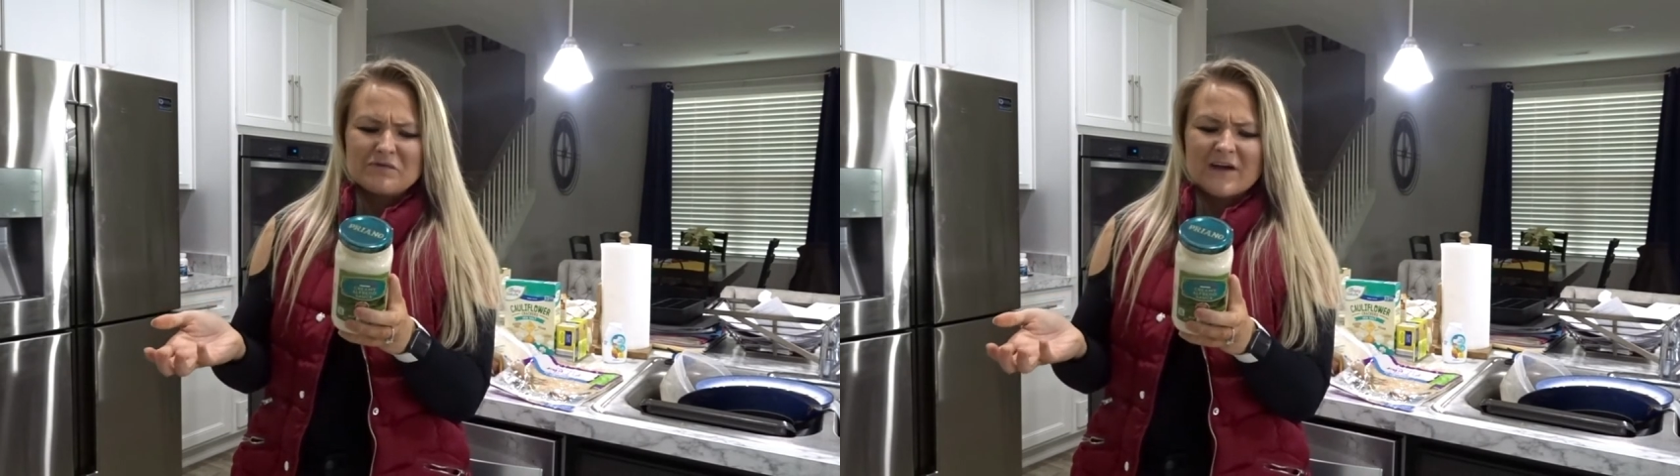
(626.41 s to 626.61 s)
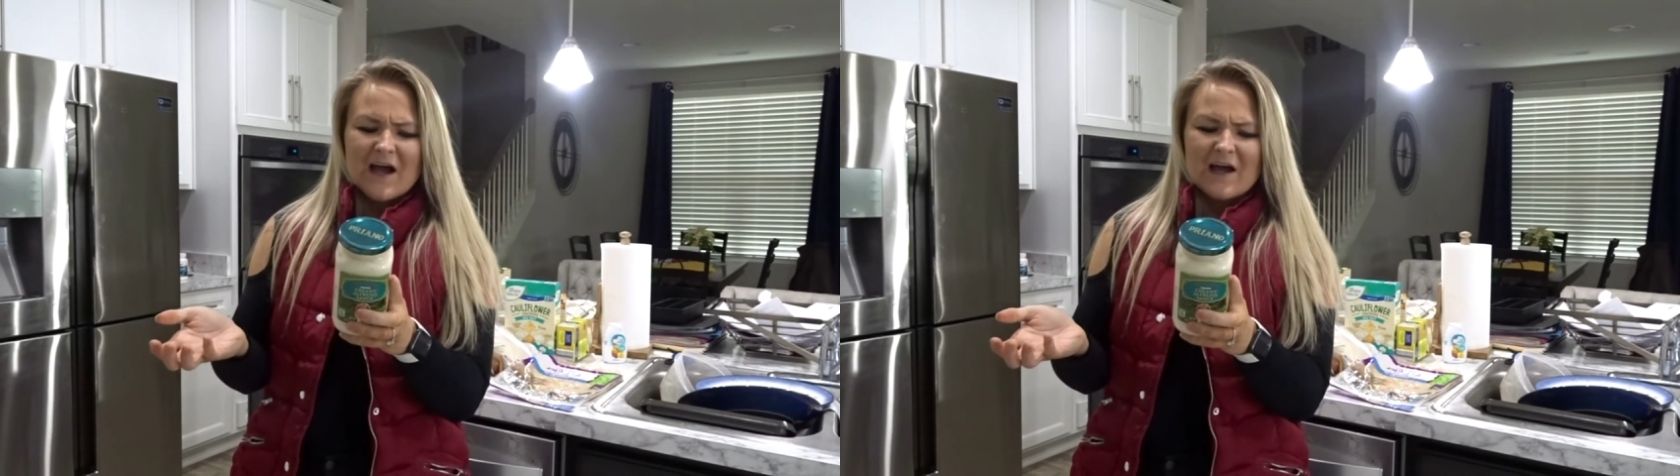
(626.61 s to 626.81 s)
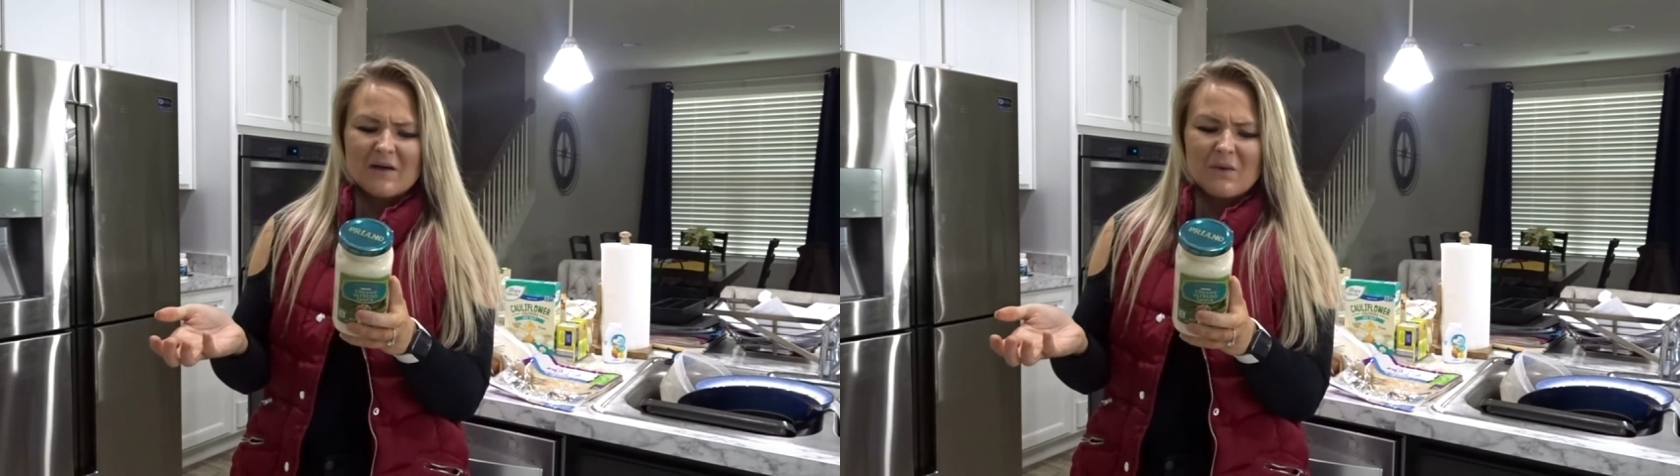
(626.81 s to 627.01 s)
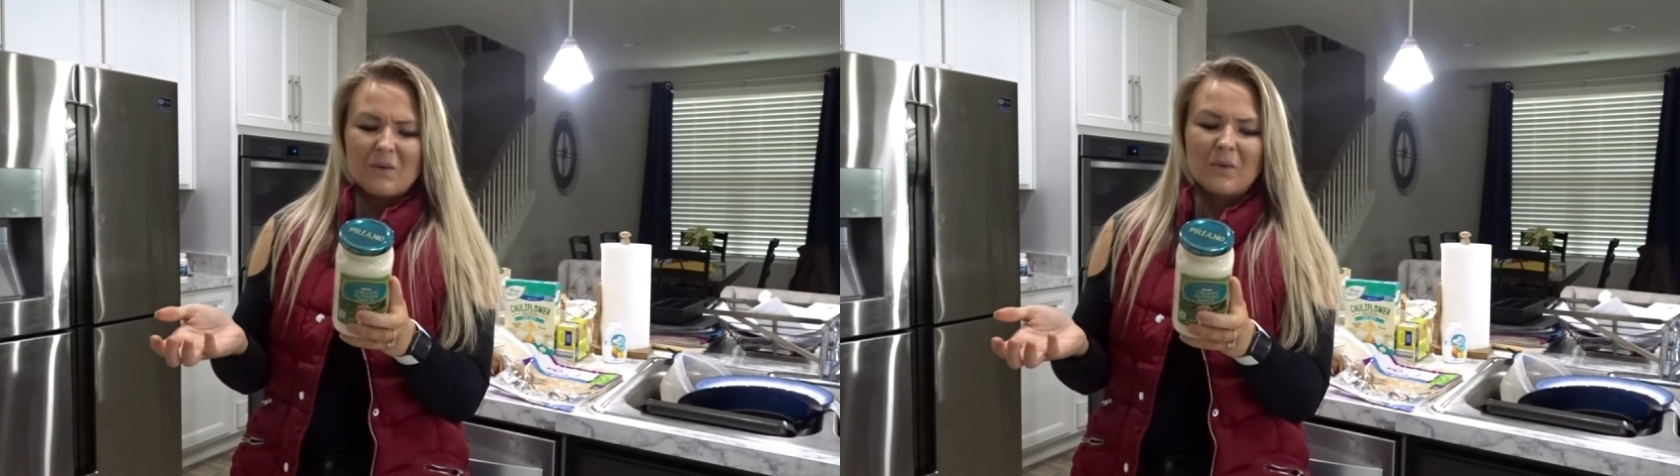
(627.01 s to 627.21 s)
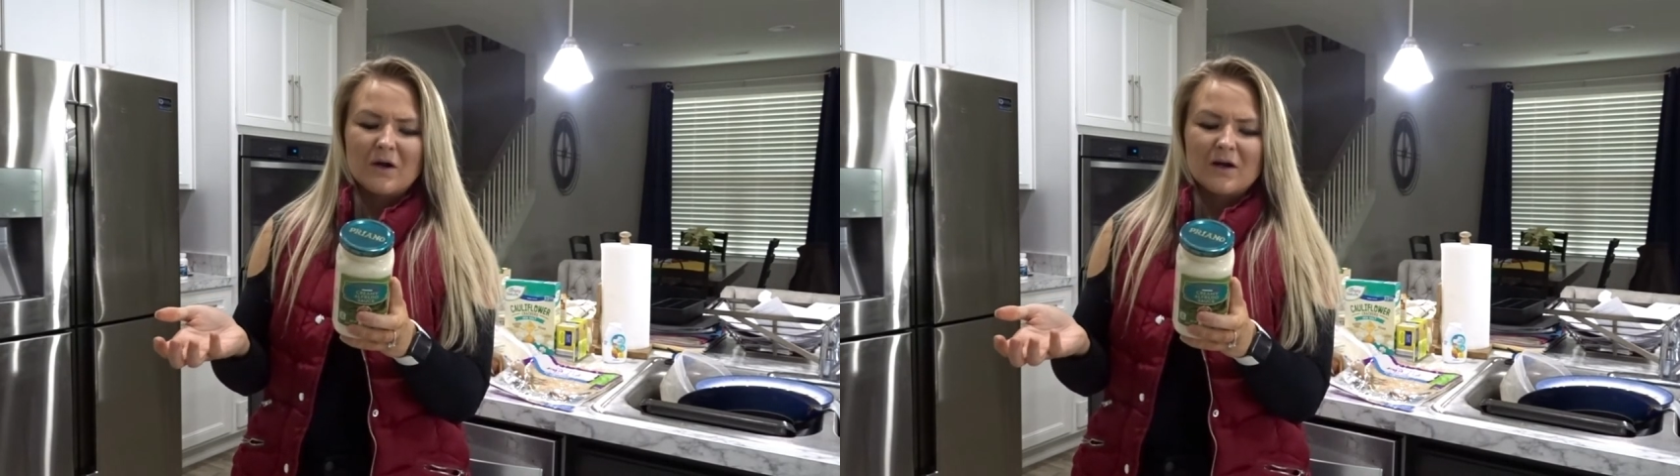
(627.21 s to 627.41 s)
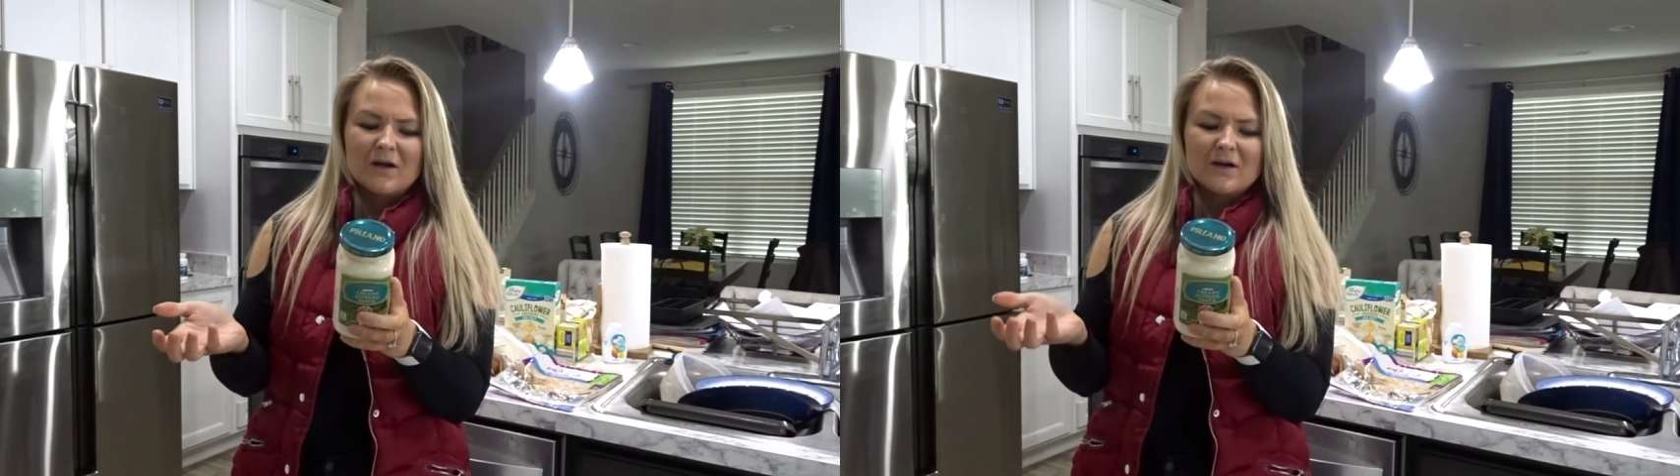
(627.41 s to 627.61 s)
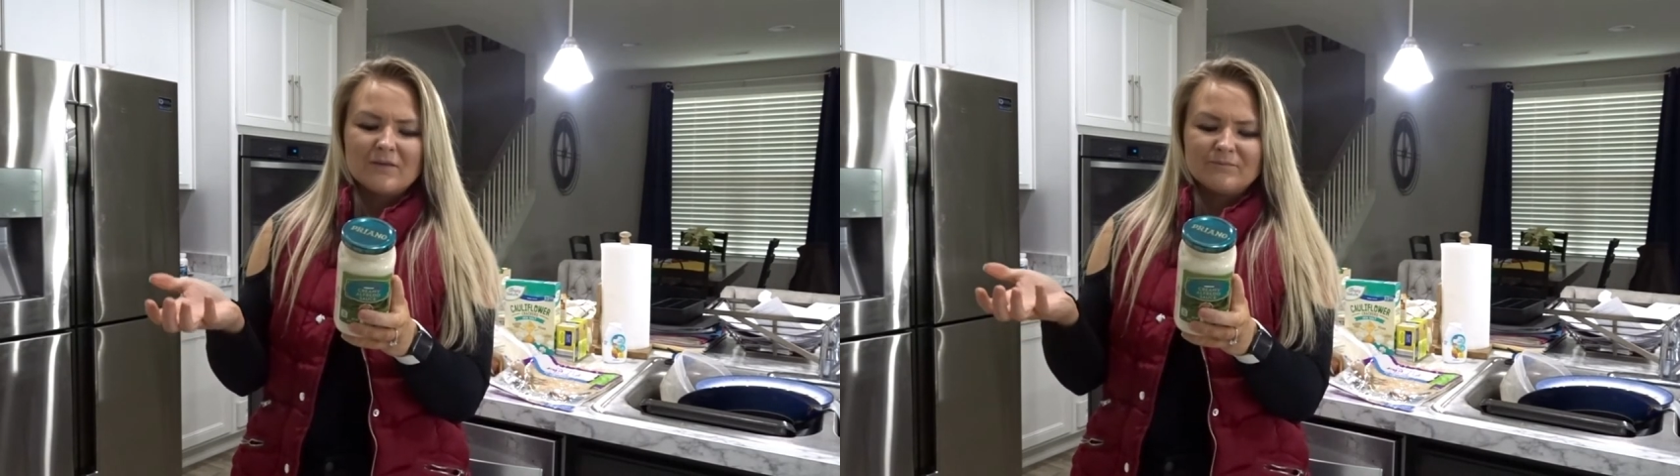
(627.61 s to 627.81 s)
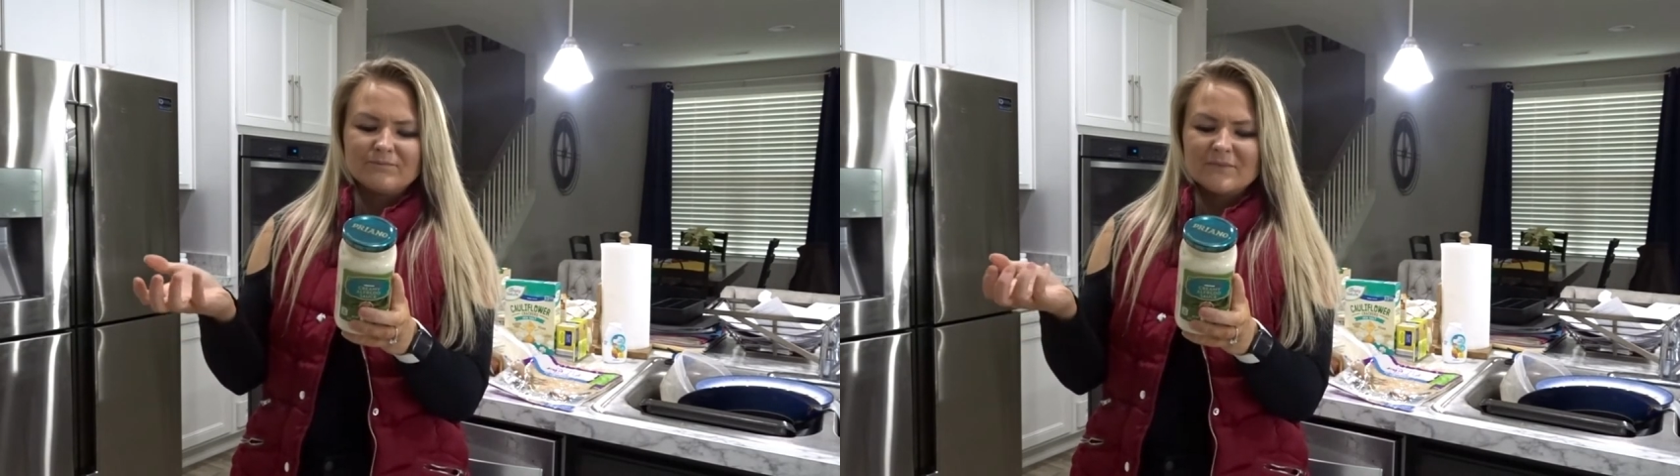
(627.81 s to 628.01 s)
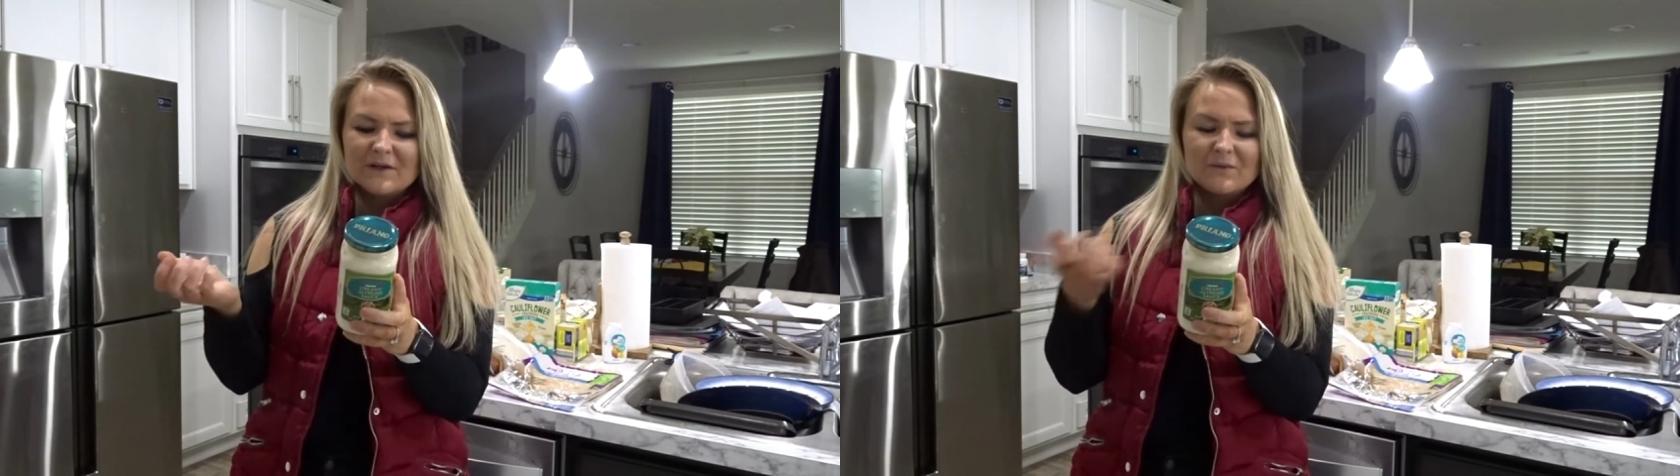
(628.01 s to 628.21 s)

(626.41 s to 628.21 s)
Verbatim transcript: fat or you know,